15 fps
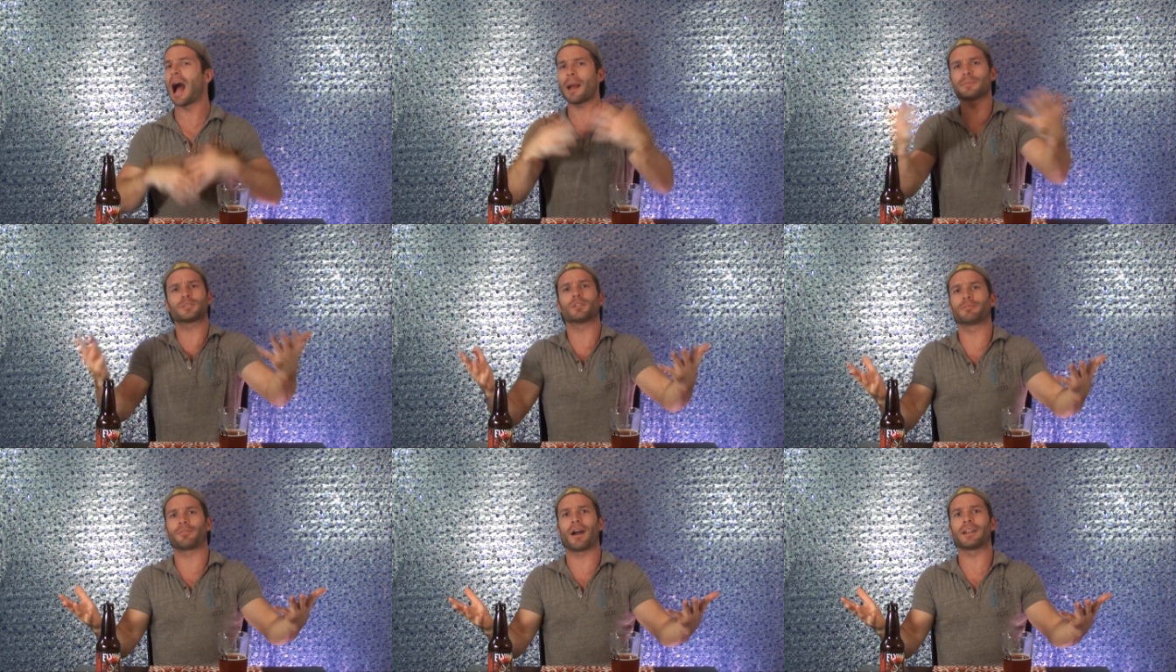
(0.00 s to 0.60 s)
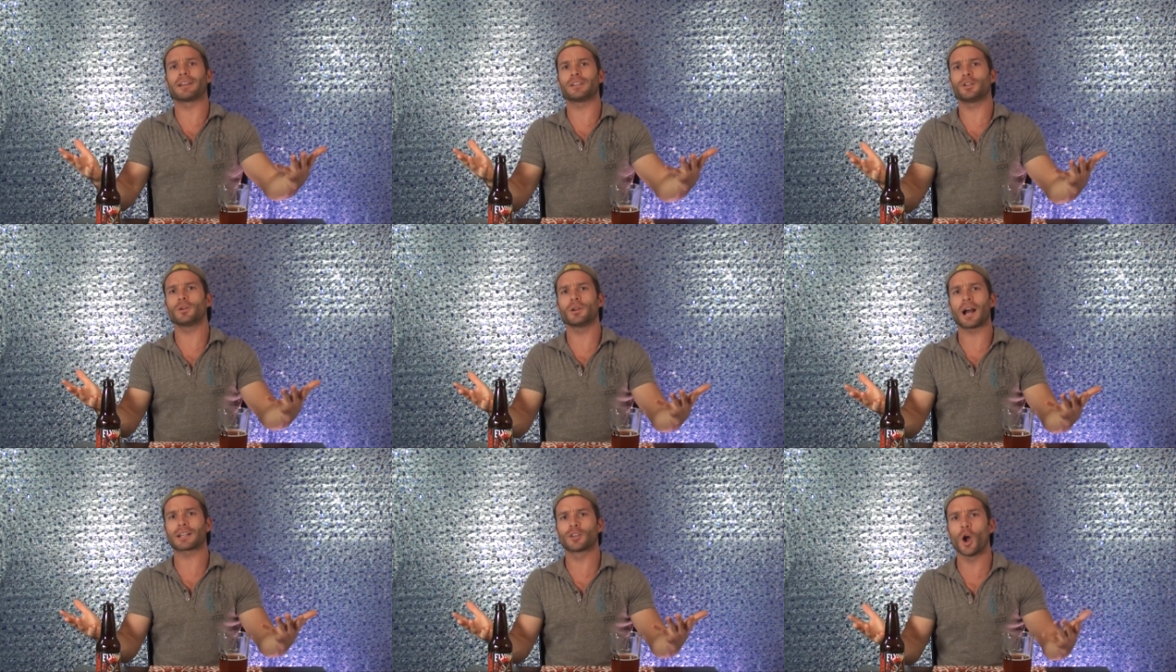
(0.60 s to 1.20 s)
I'm still finding
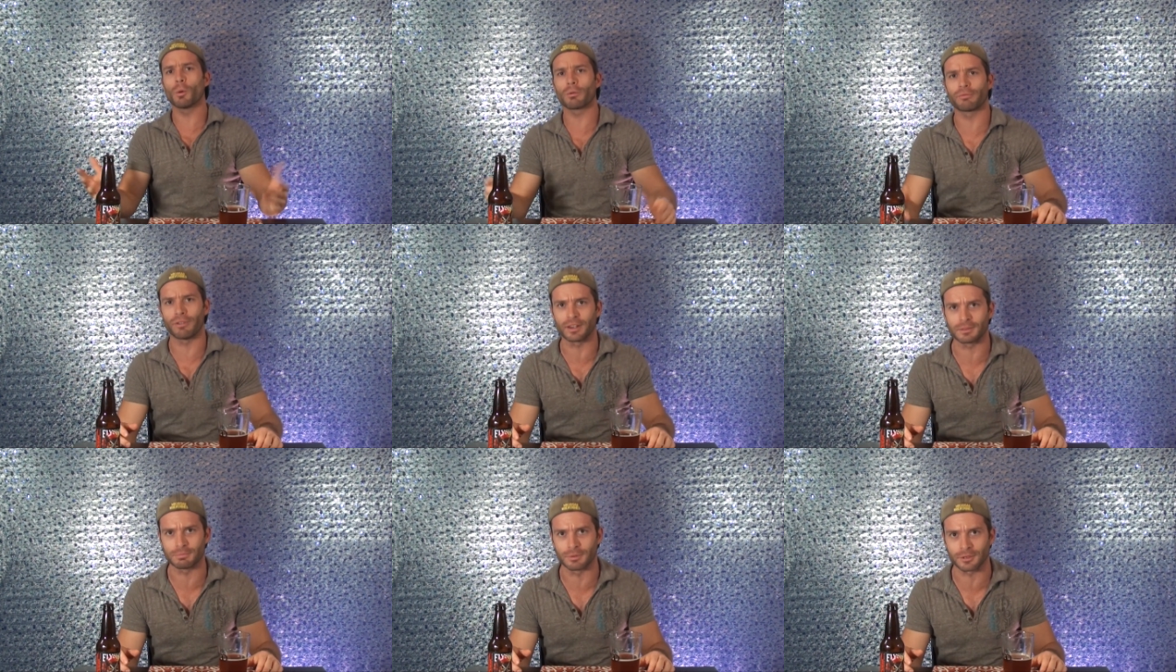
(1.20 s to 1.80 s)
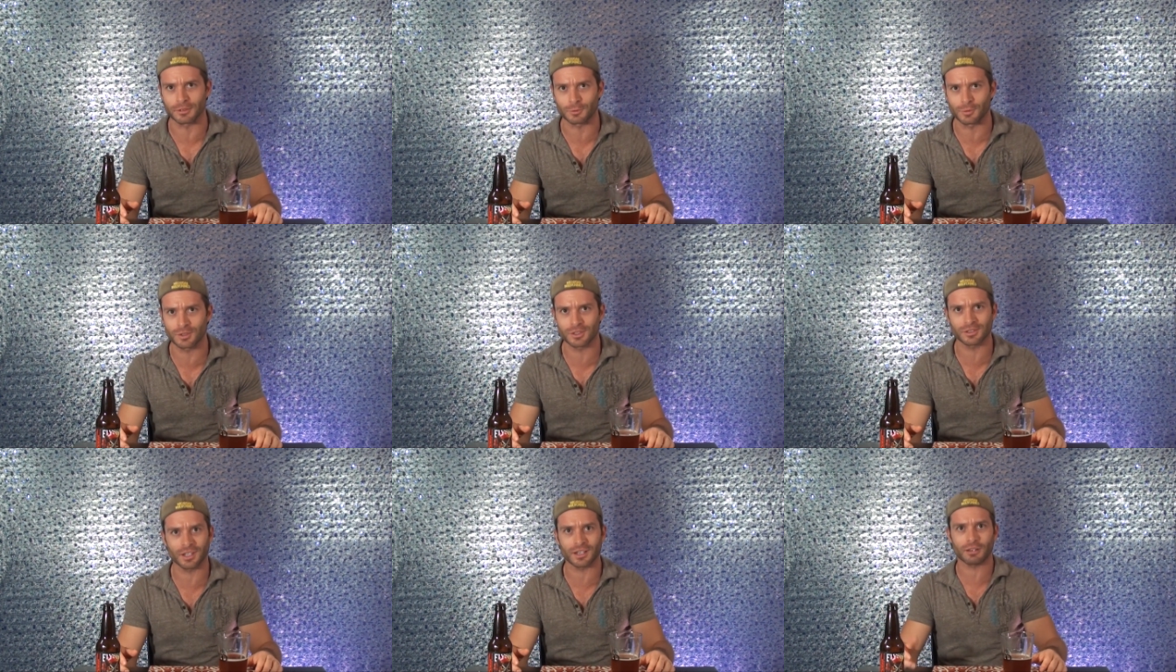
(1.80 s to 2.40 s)
new Oktoberfest beers, which
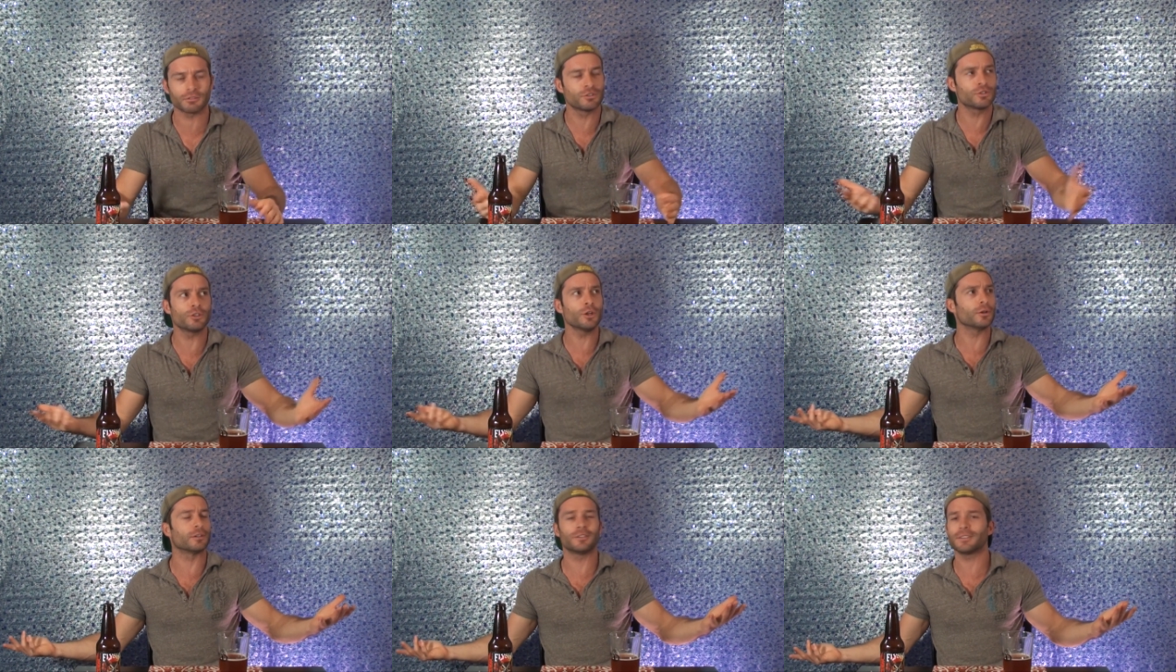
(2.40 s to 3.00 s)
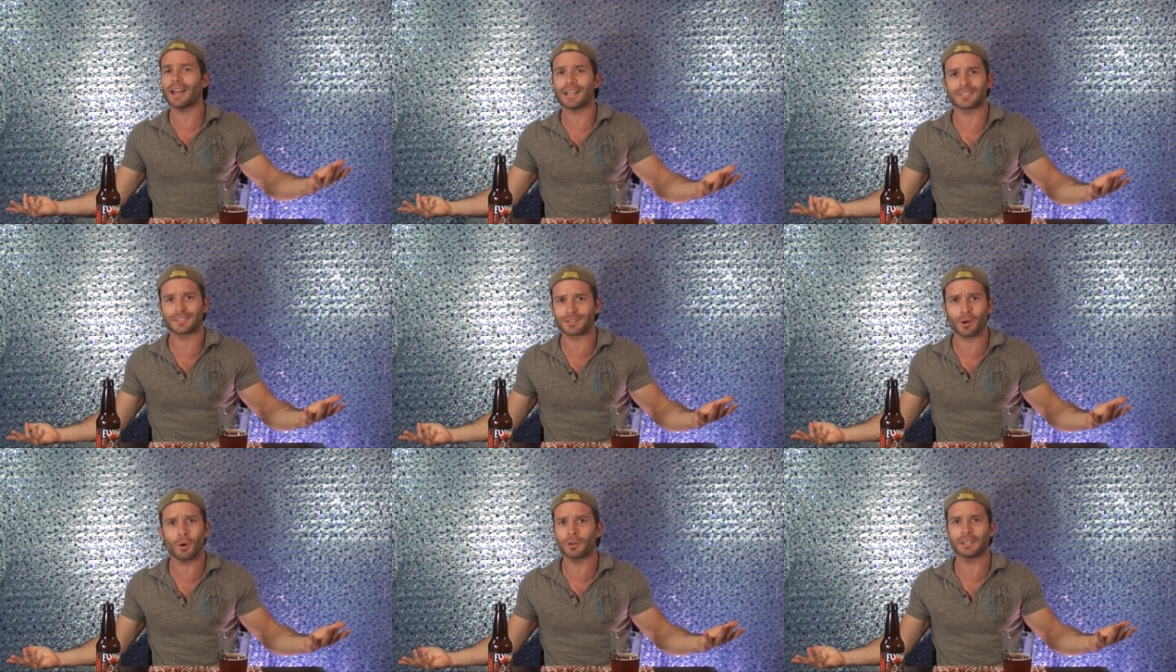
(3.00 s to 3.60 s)
is like, dude, you guys
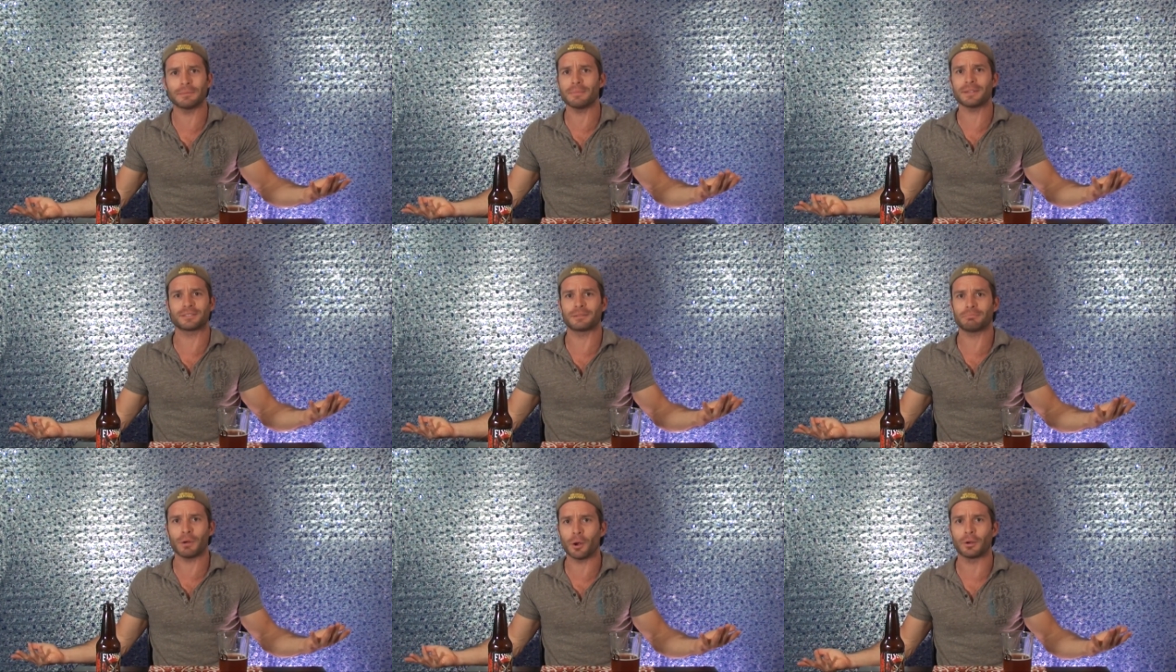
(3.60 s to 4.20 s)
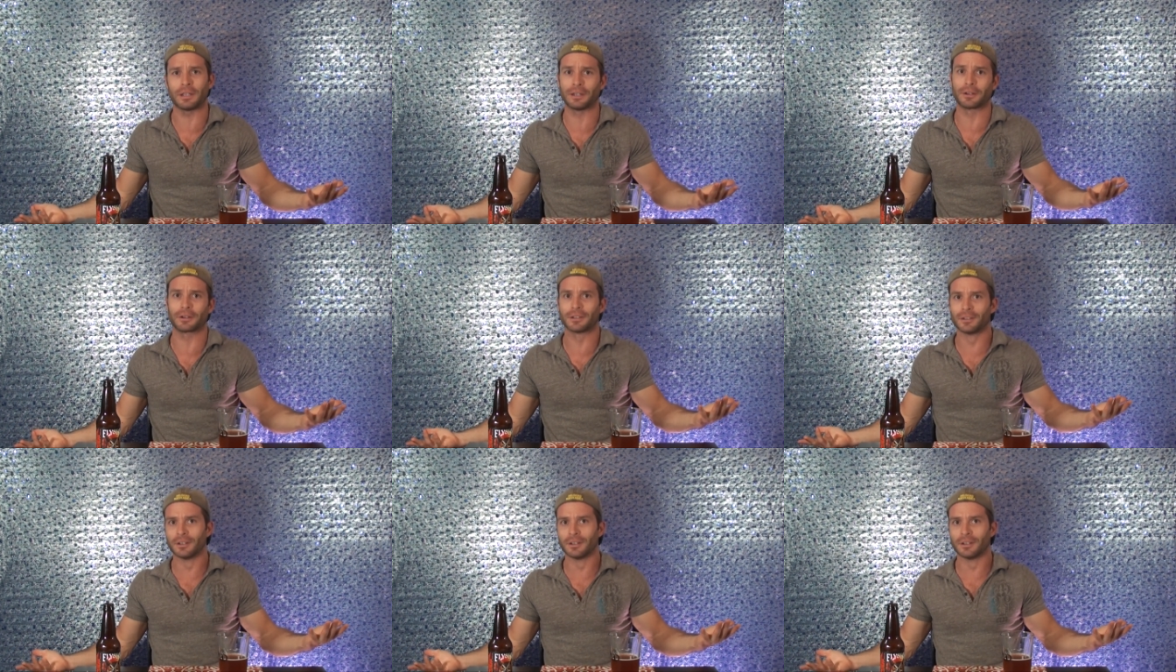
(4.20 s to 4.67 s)
totally missed the boat here.